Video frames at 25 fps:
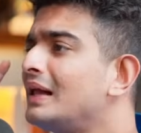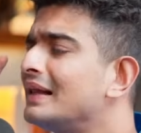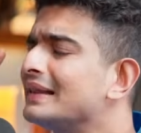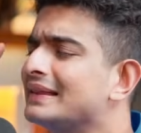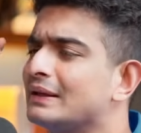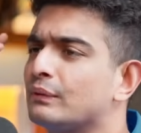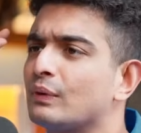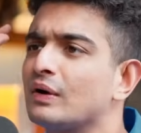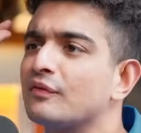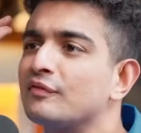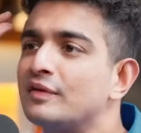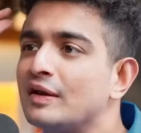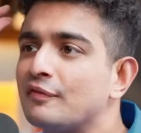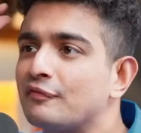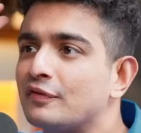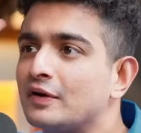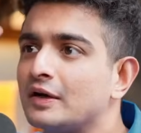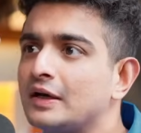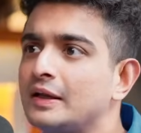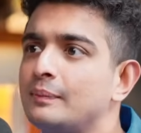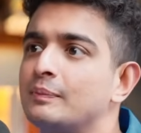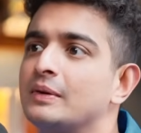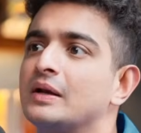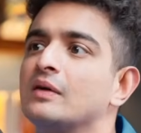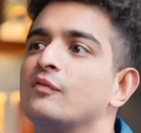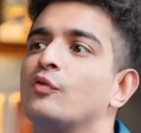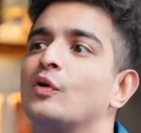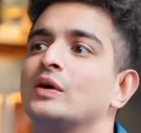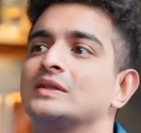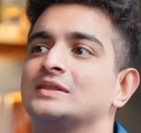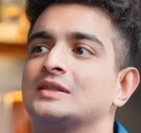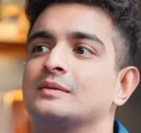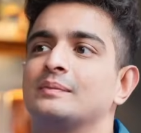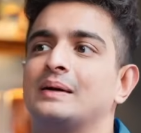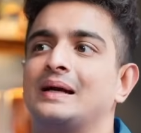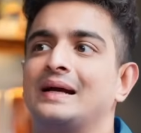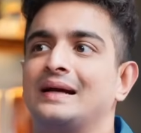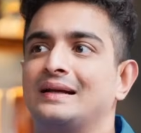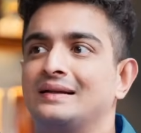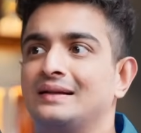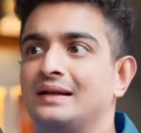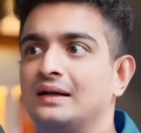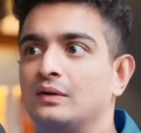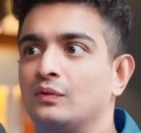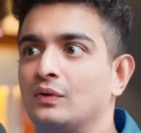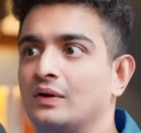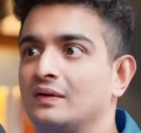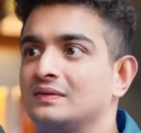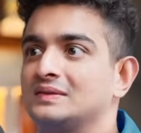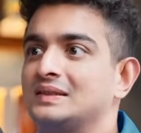there would have definitely been a voice in my head
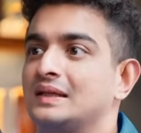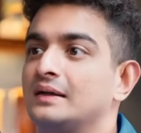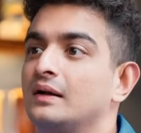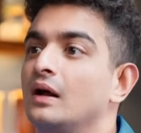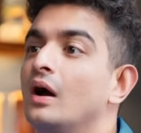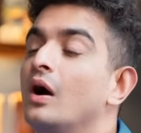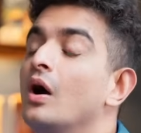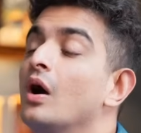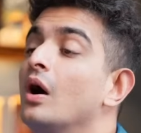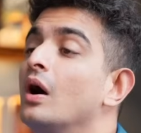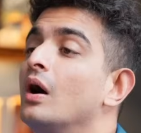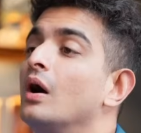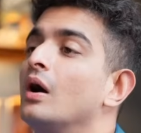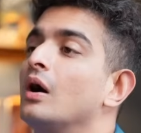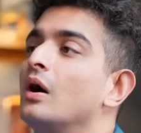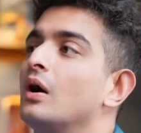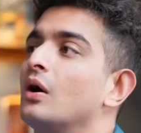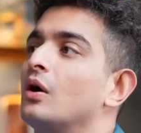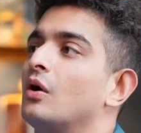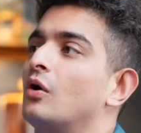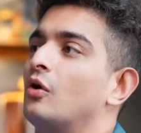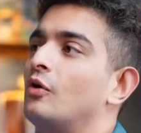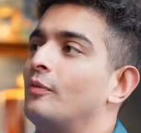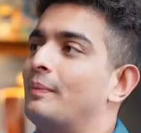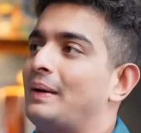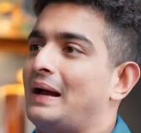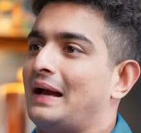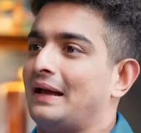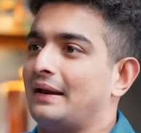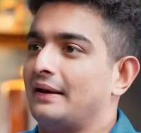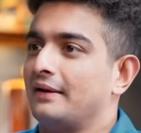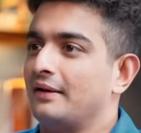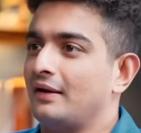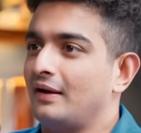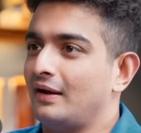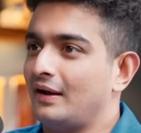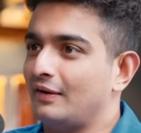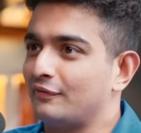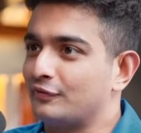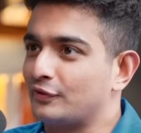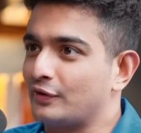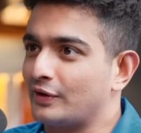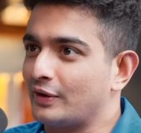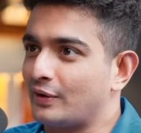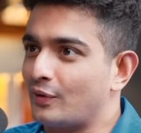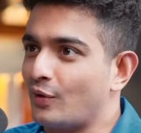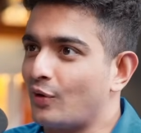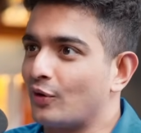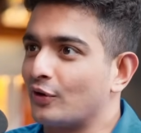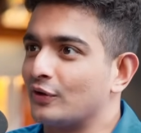that would have said, Oh man, I have to
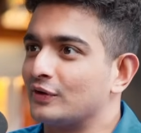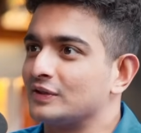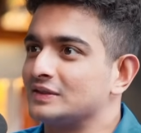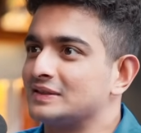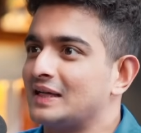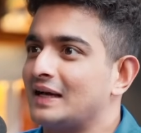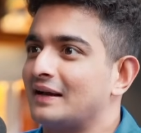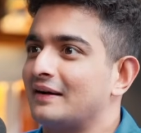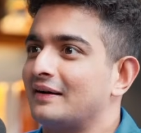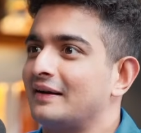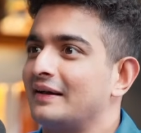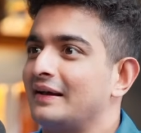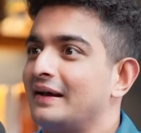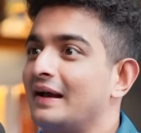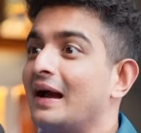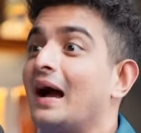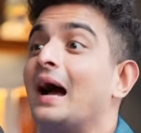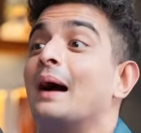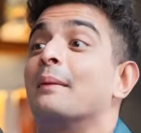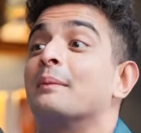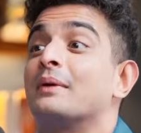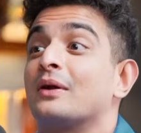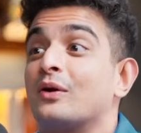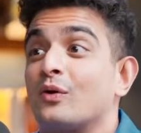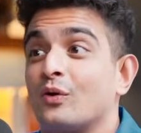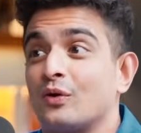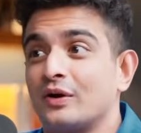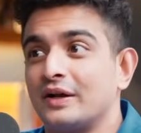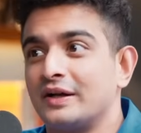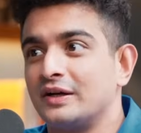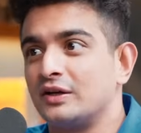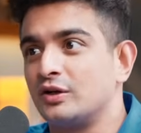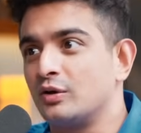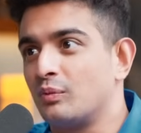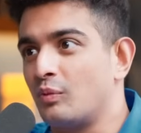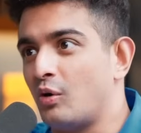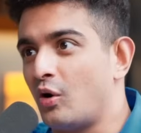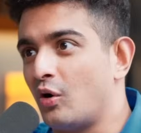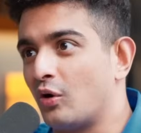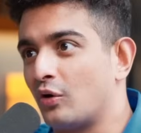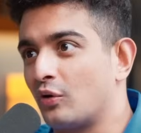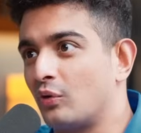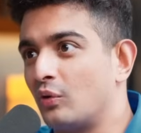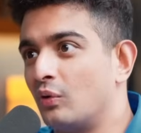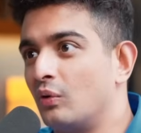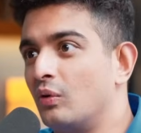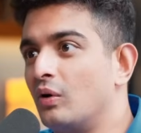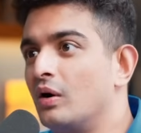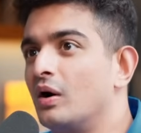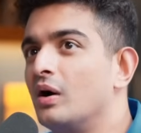record on a Saturday. I'm recording
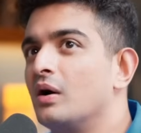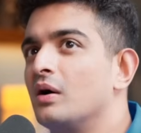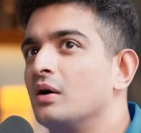tomorrow.